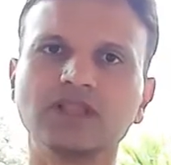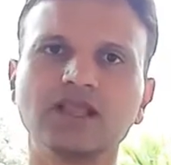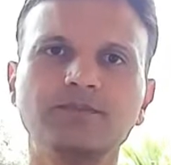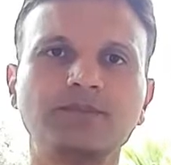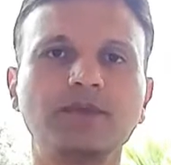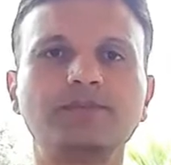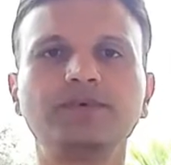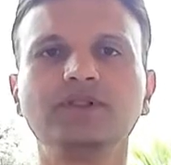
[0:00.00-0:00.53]

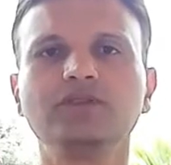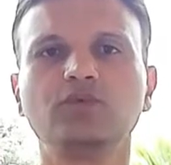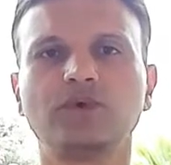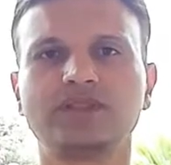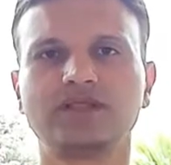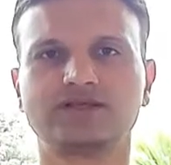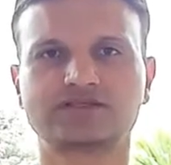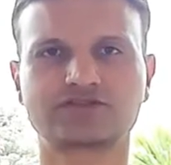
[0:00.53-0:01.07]
People
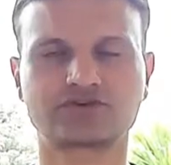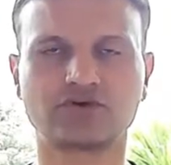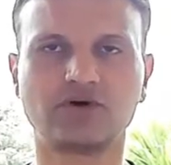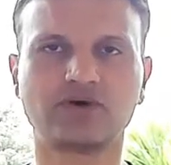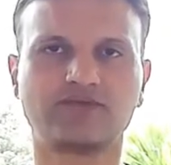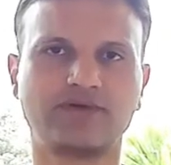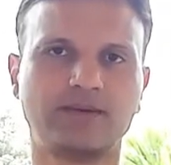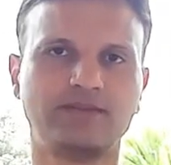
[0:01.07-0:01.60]
with a
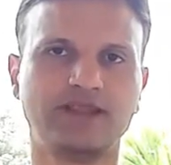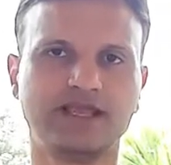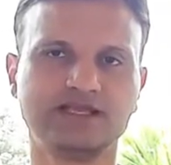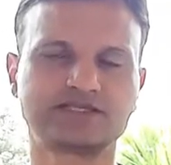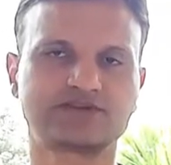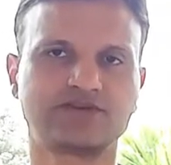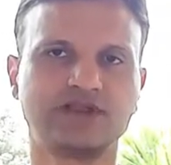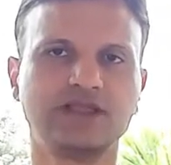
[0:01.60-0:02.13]
strong family
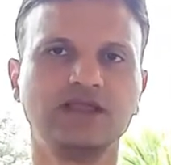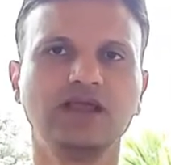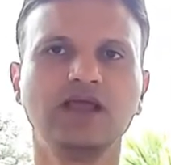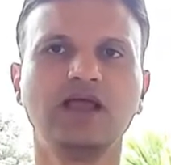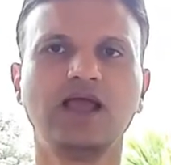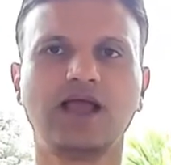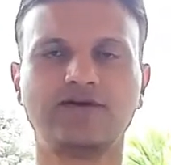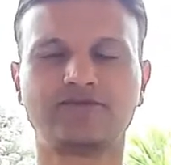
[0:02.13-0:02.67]
history
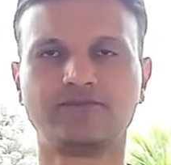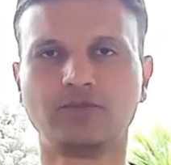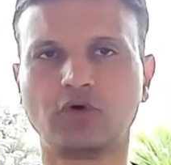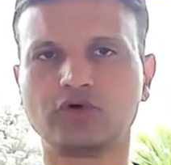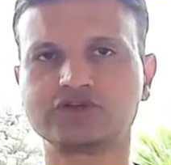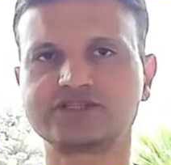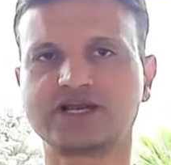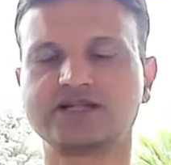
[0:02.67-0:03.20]
have
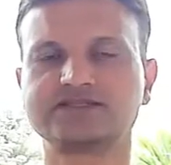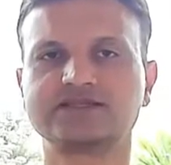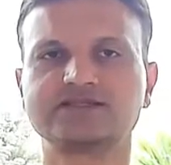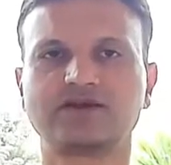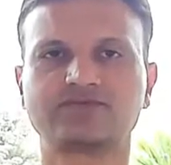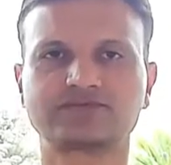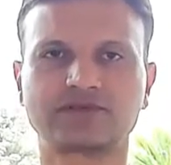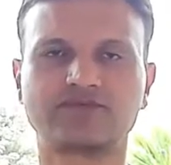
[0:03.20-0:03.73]
more chances
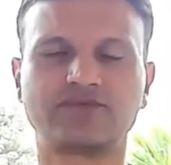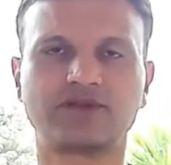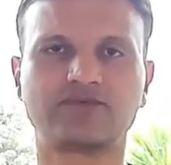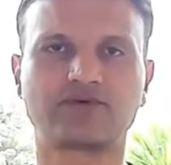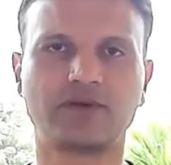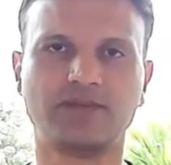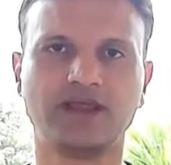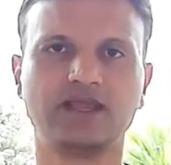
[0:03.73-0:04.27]
of suffering
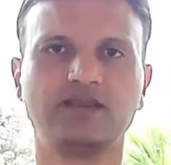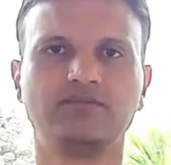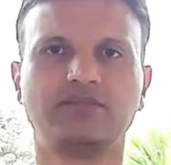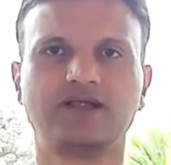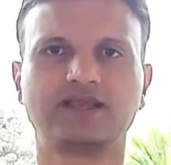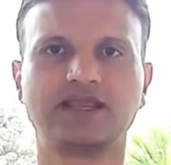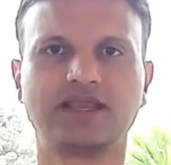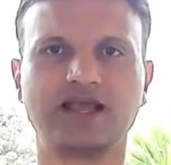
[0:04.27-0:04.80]
from it,
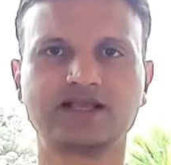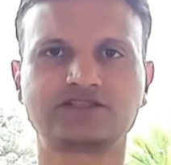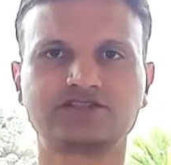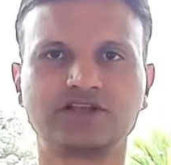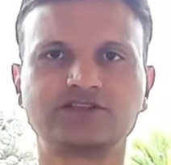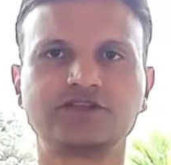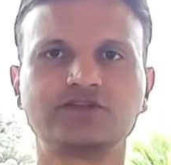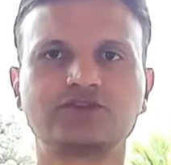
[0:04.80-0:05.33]
but it has
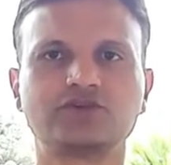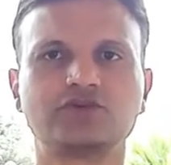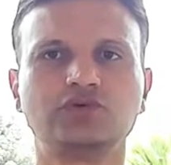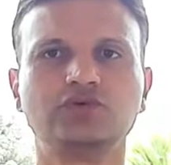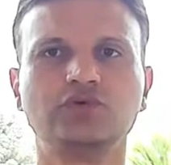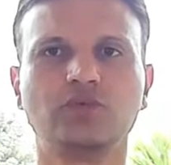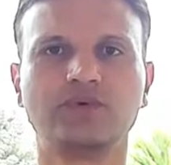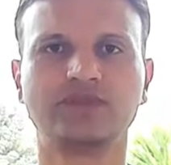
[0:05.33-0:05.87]
nothing to
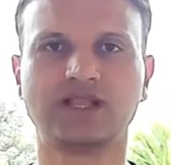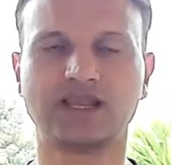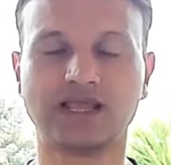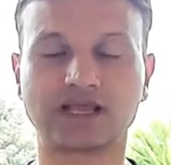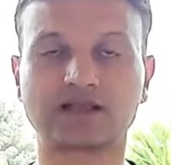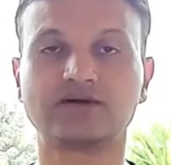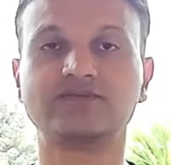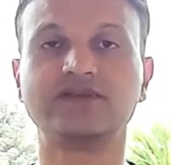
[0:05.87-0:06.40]
do with a
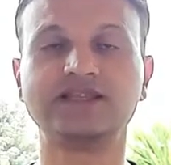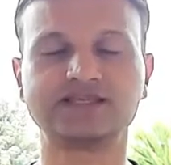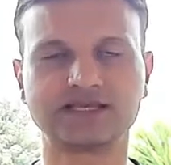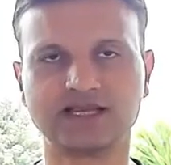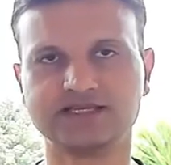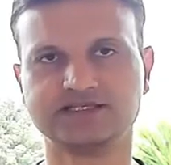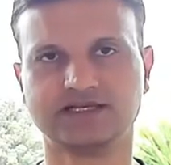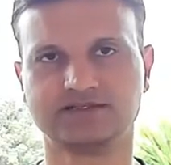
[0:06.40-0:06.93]
lack of
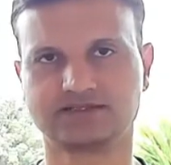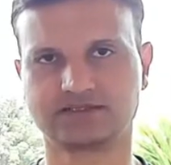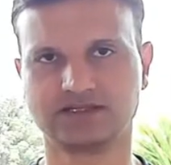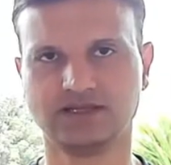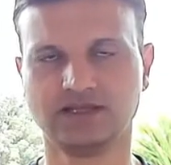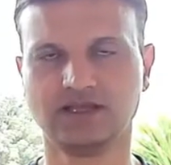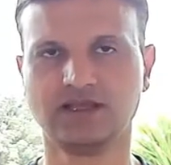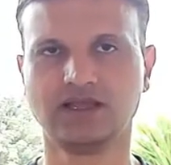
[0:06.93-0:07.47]
intelligence.
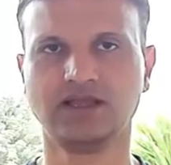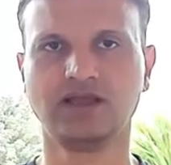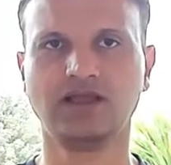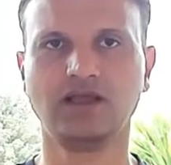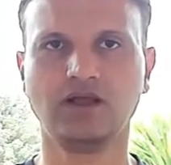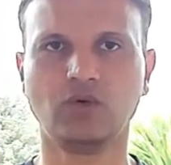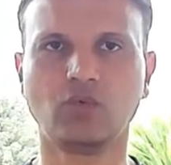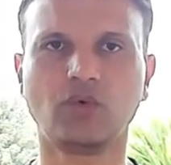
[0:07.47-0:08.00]

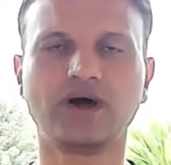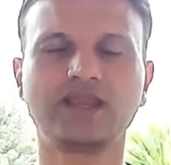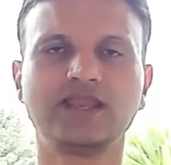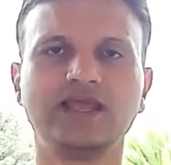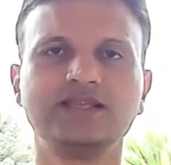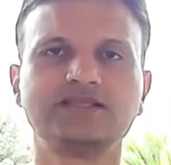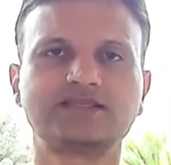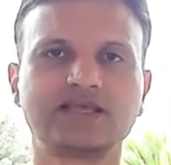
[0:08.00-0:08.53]
1
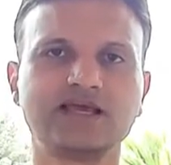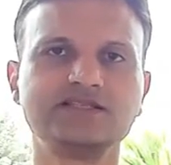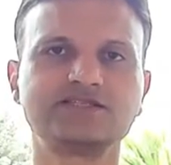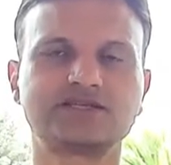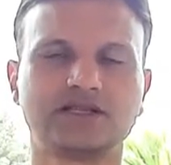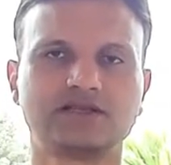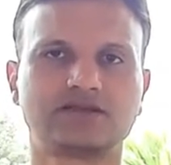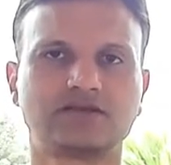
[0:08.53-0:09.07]
in 10
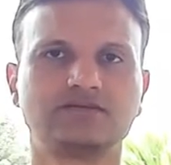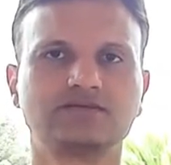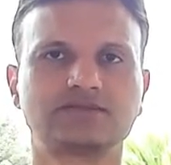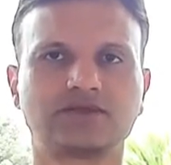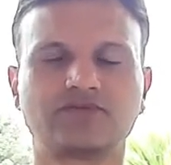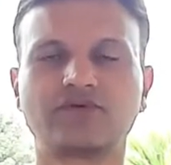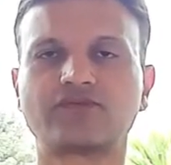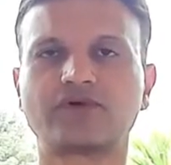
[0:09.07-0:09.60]
children
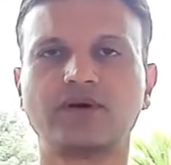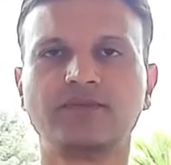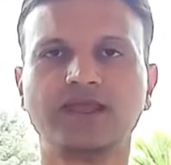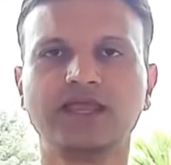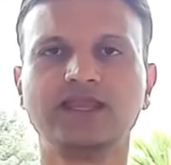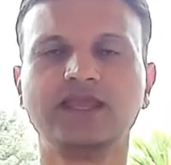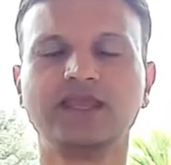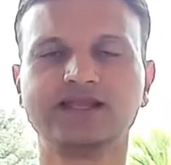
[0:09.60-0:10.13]
suffer from
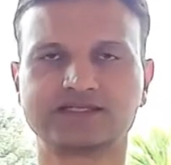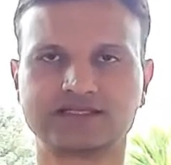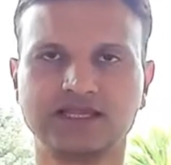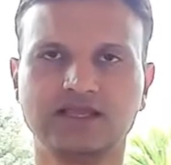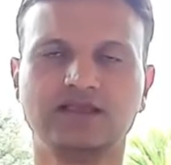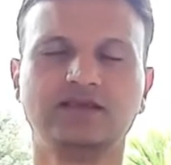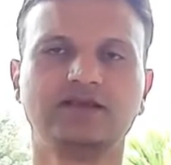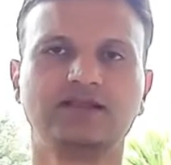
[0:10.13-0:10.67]

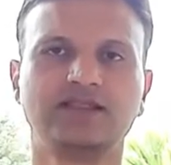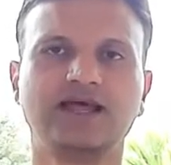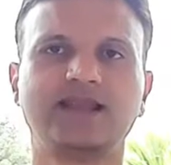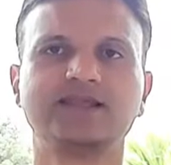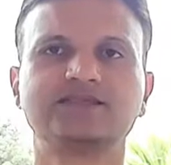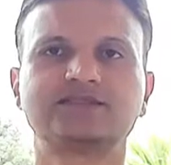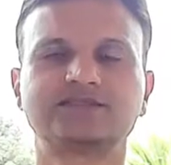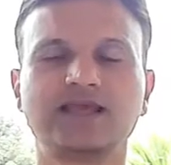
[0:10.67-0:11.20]
ADHD, that
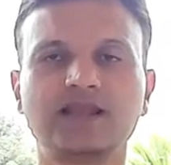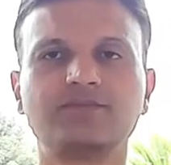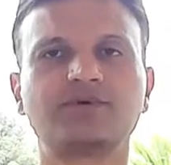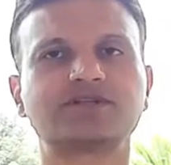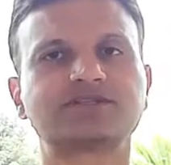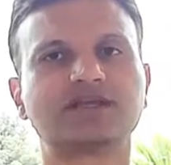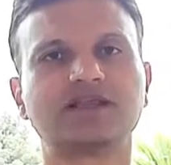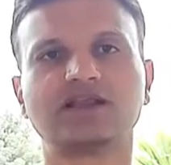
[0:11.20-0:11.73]
is
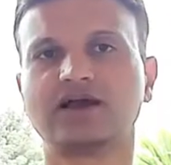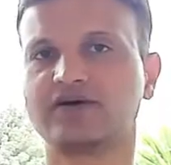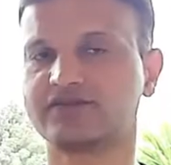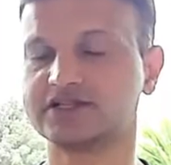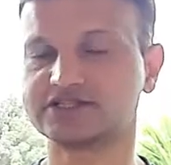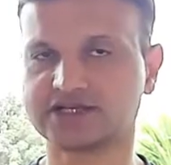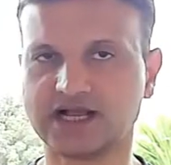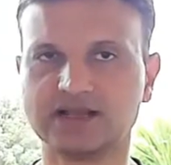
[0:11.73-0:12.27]
10% of
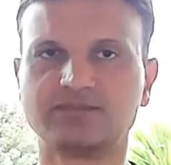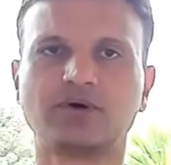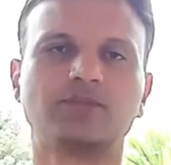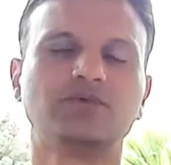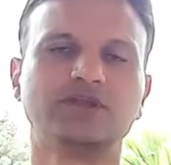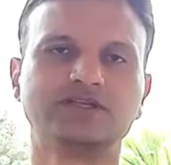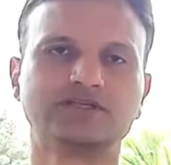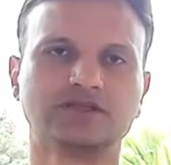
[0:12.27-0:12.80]
the child
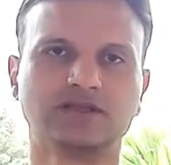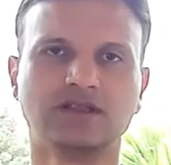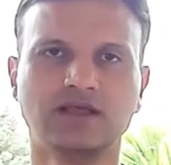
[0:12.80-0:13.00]
population.